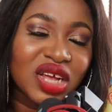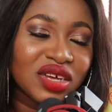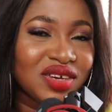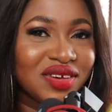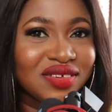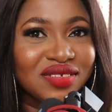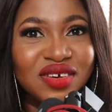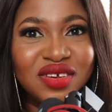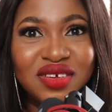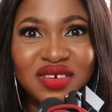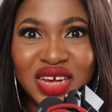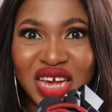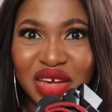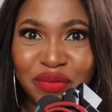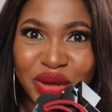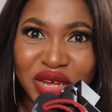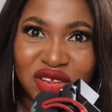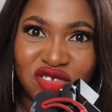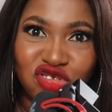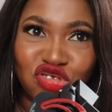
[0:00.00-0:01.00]
she's going to
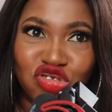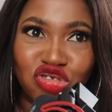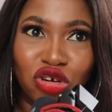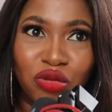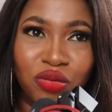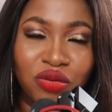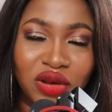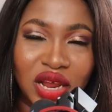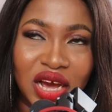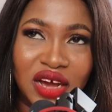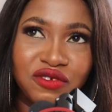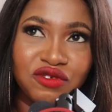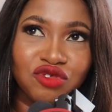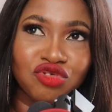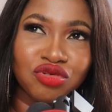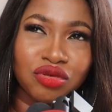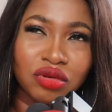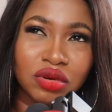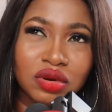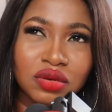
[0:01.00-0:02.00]
get me into trouble
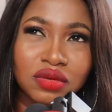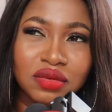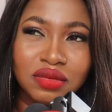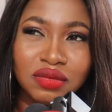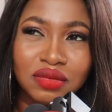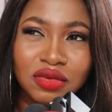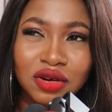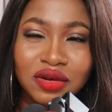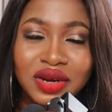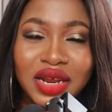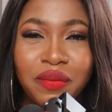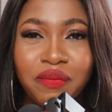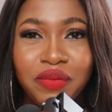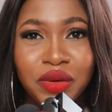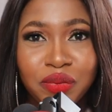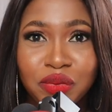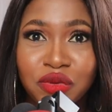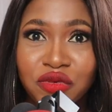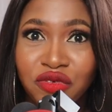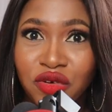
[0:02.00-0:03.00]
after all other
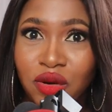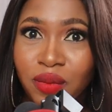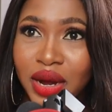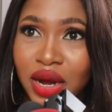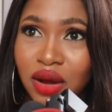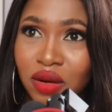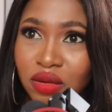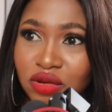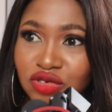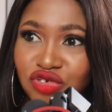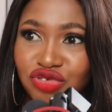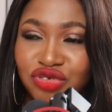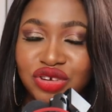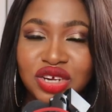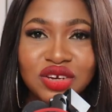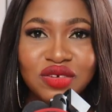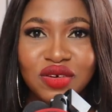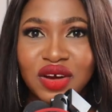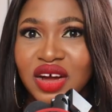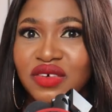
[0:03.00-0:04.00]
people from her
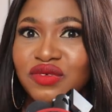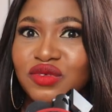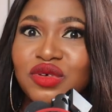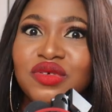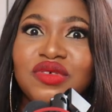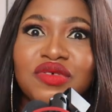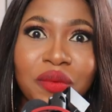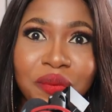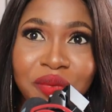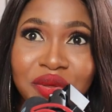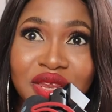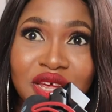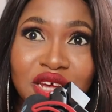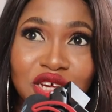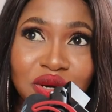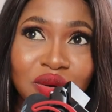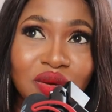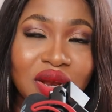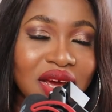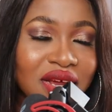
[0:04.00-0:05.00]
country don't have good
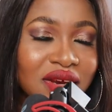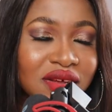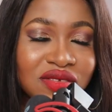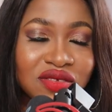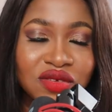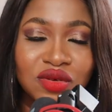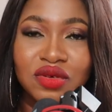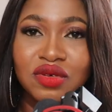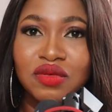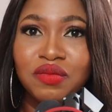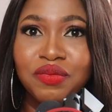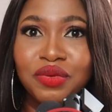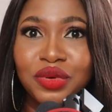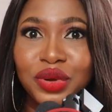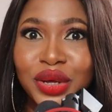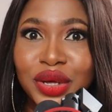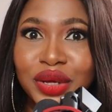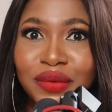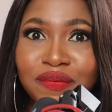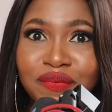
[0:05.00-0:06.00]
reputation and it's going to
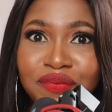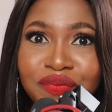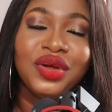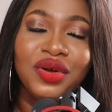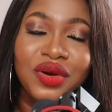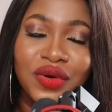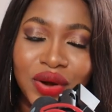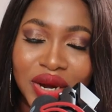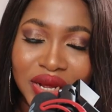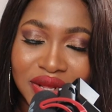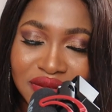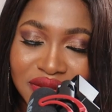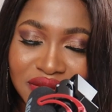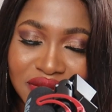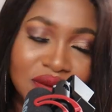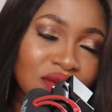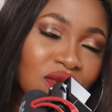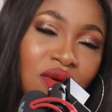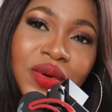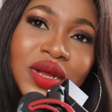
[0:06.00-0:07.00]
bring regret
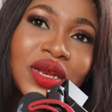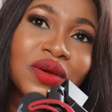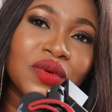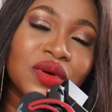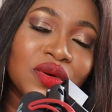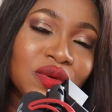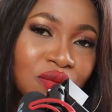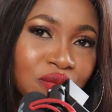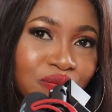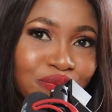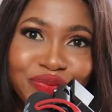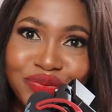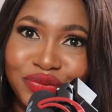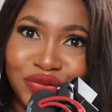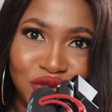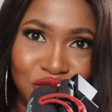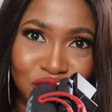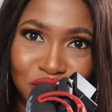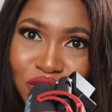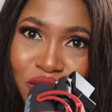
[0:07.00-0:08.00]
so nobody want to
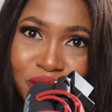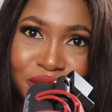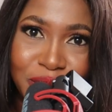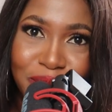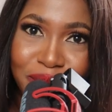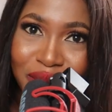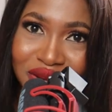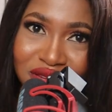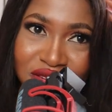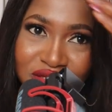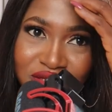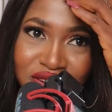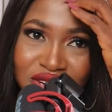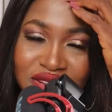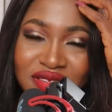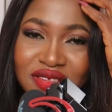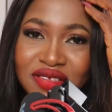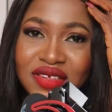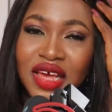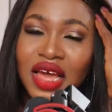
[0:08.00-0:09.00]
you know be part of
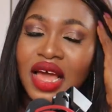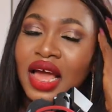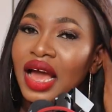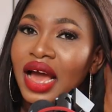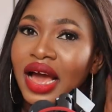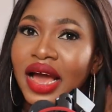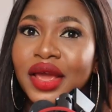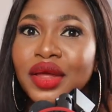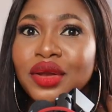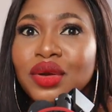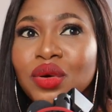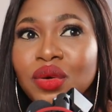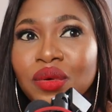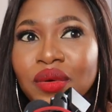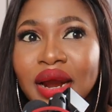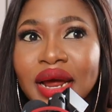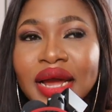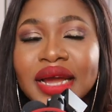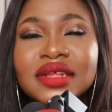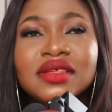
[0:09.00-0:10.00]
it i know
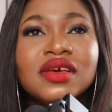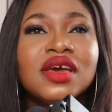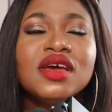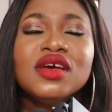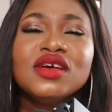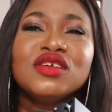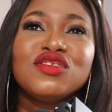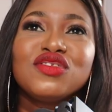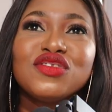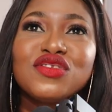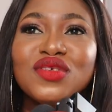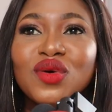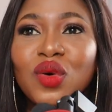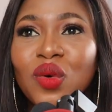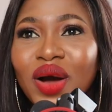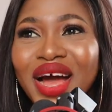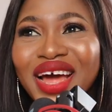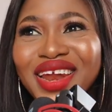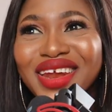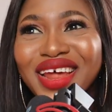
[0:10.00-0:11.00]
right
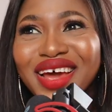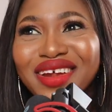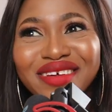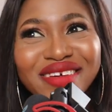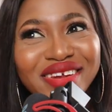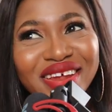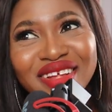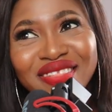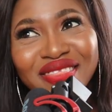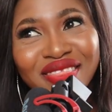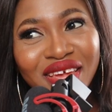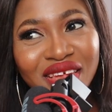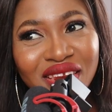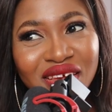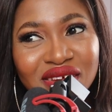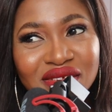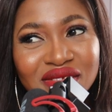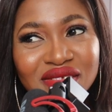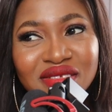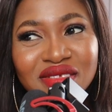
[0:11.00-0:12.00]
so and another thing
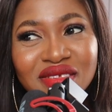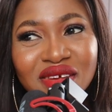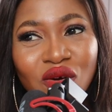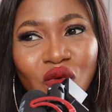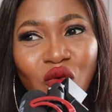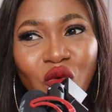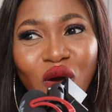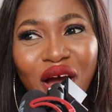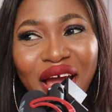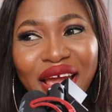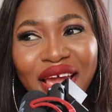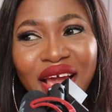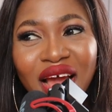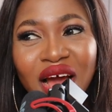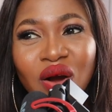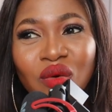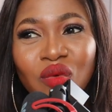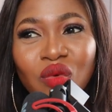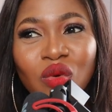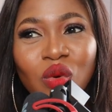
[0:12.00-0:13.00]
is why
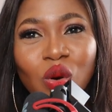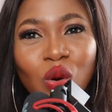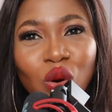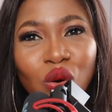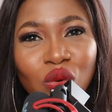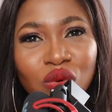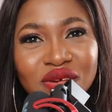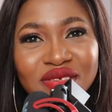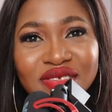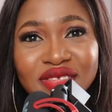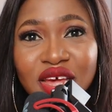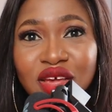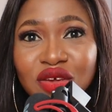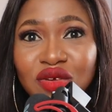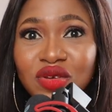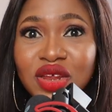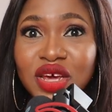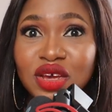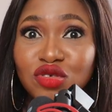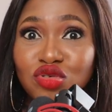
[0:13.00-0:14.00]
i will always tell
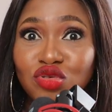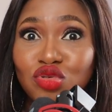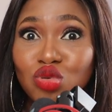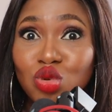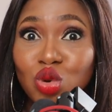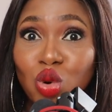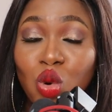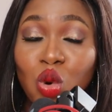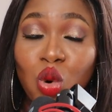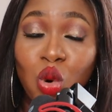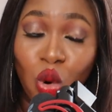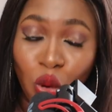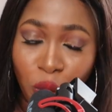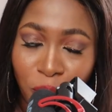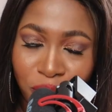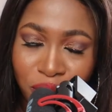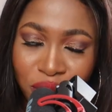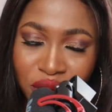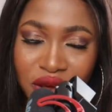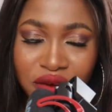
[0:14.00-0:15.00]
you there's no
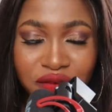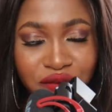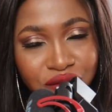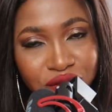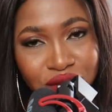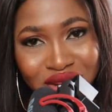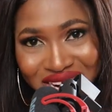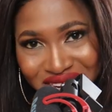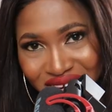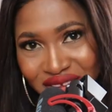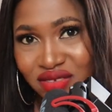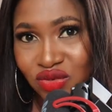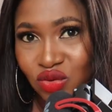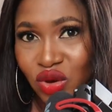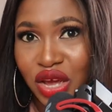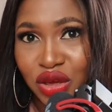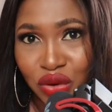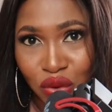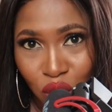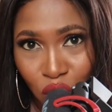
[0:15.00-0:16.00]
hope if that is
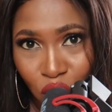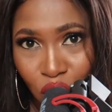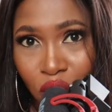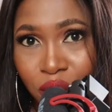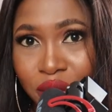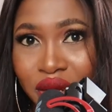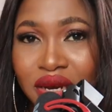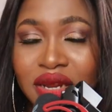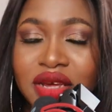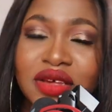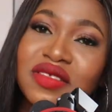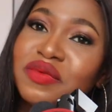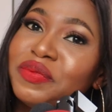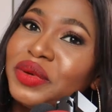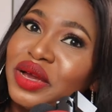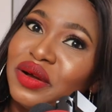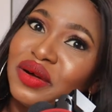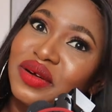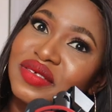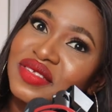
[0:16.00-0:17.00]
why you're coming is
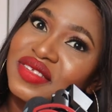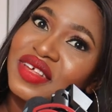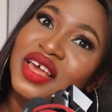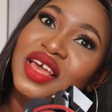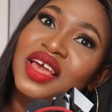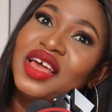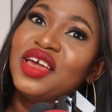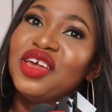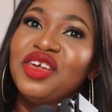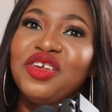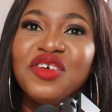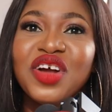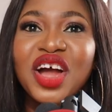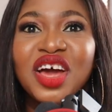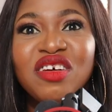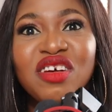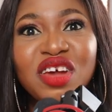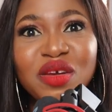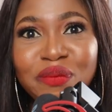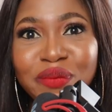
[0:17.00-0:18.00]
because you
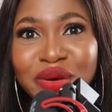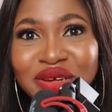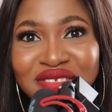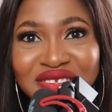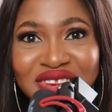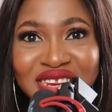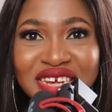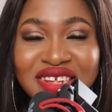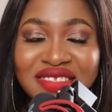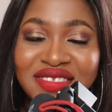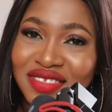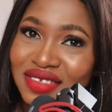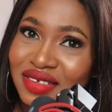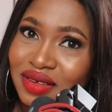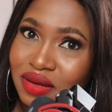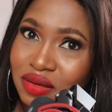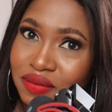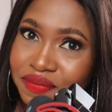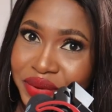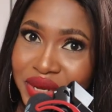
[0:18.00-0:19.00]
cannot impersonate
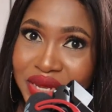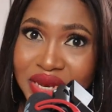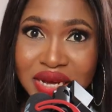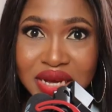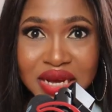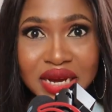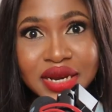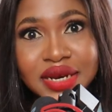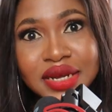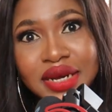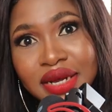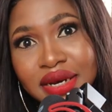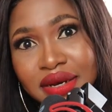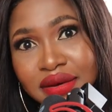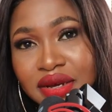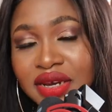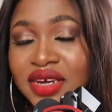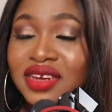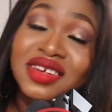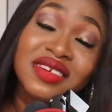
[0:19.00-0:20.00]
being a
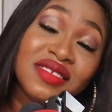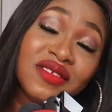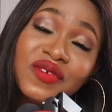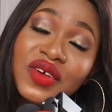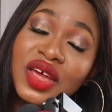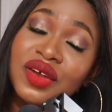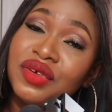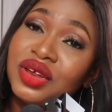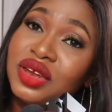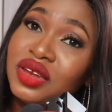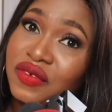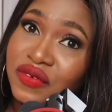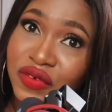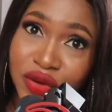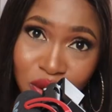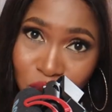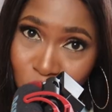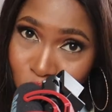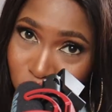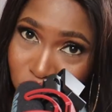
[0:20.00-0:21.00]
ghanaian it is very
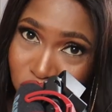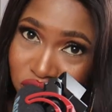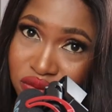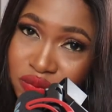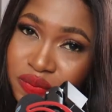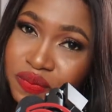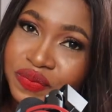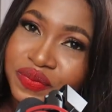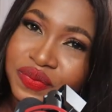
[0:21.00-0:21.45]
difficult